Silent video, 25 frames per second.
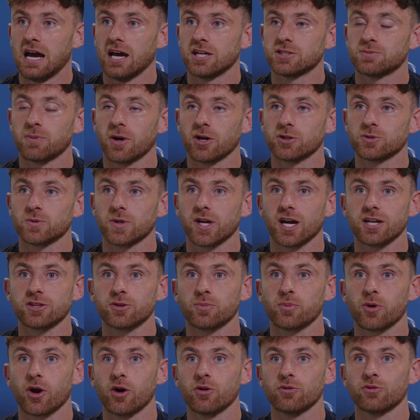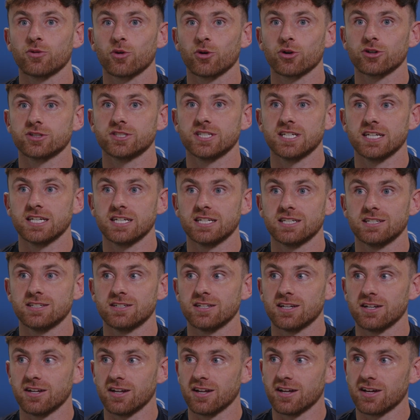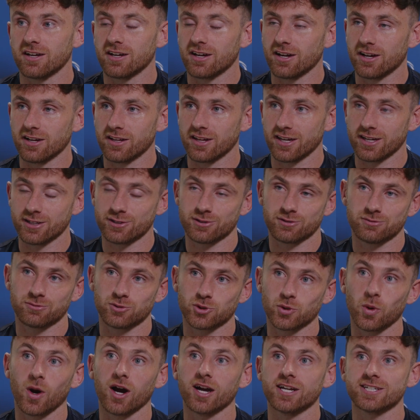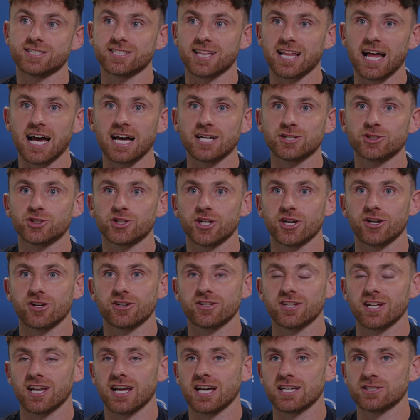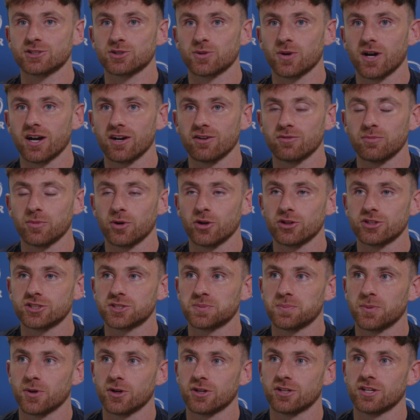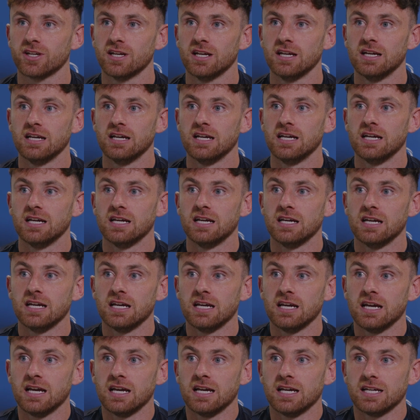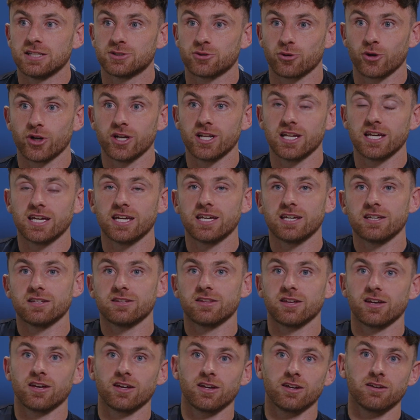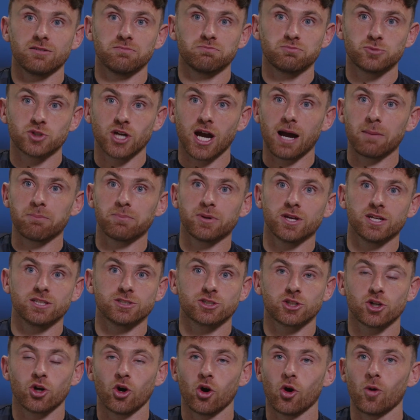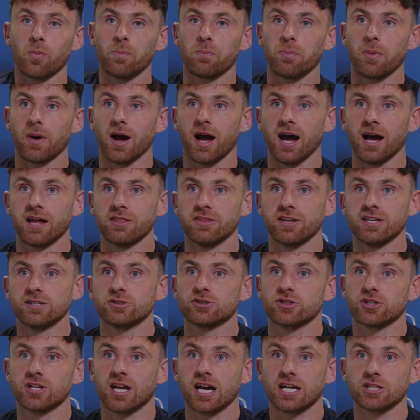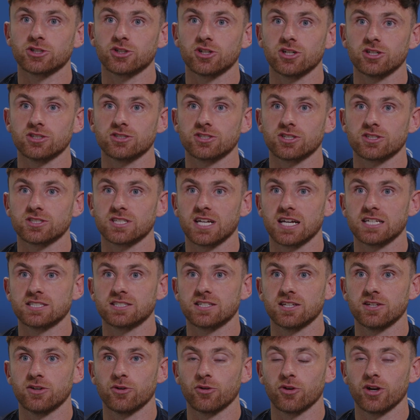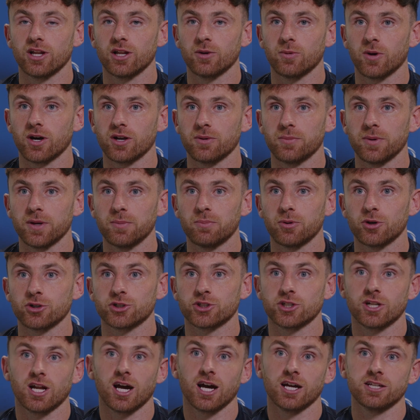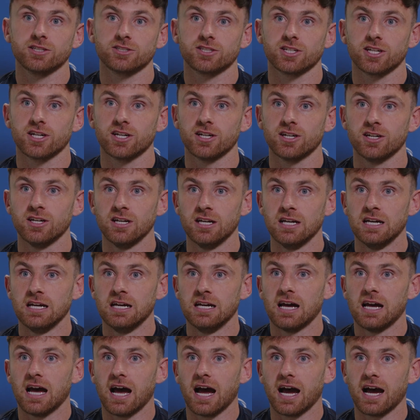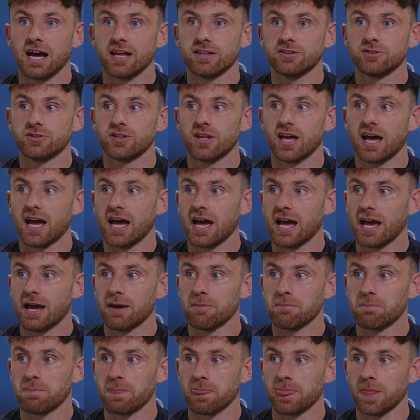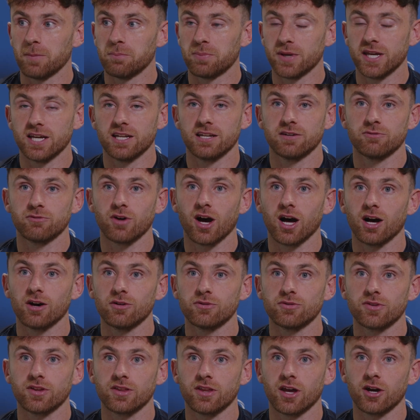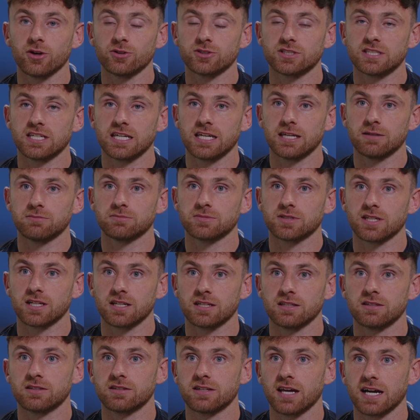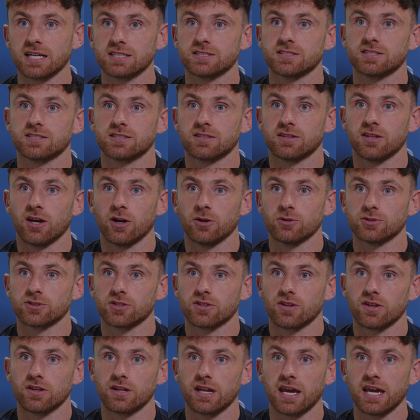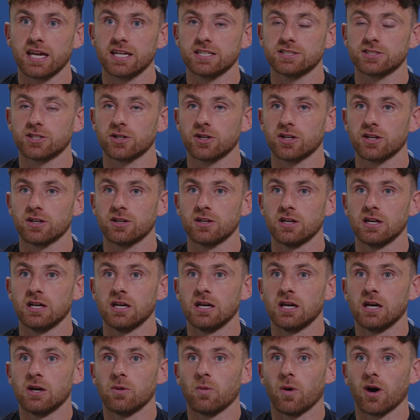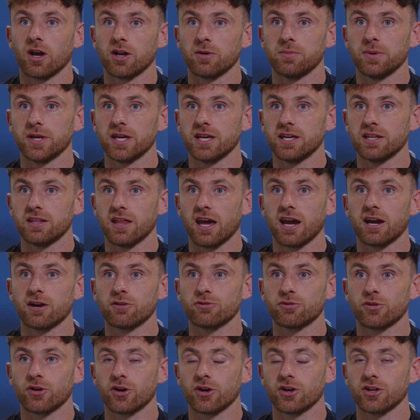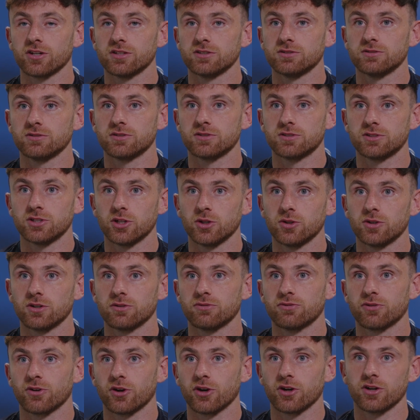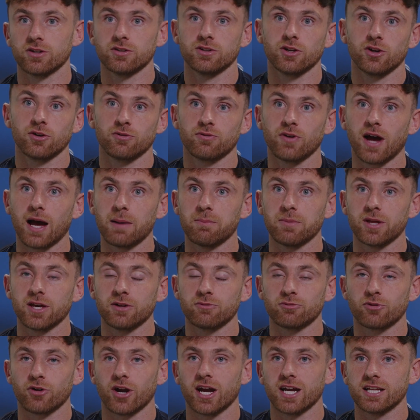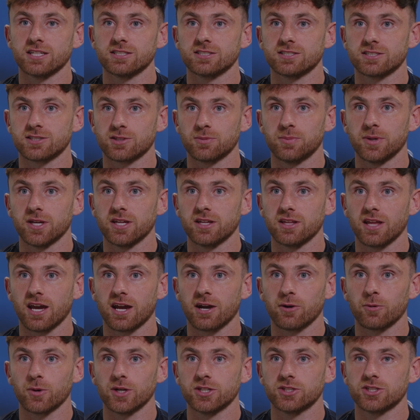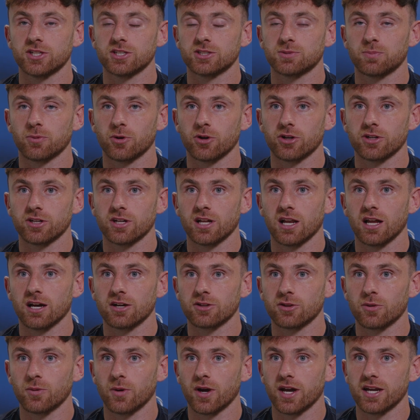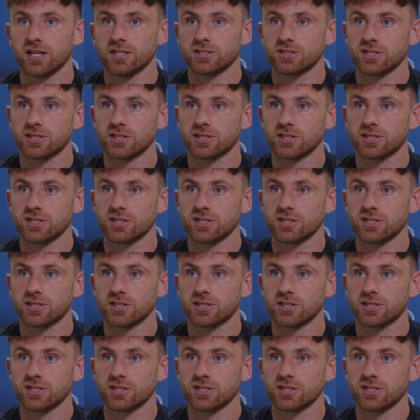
I suppose we got the Pro 14, I think, twice last year in the last 12 months, but it's really the Champions Cup and the international success that you really want to be pushing on to, and being involved in those teams. And those are the days you want to be there for and doing it for, and your family and friends to be there with you, supporting you along the way.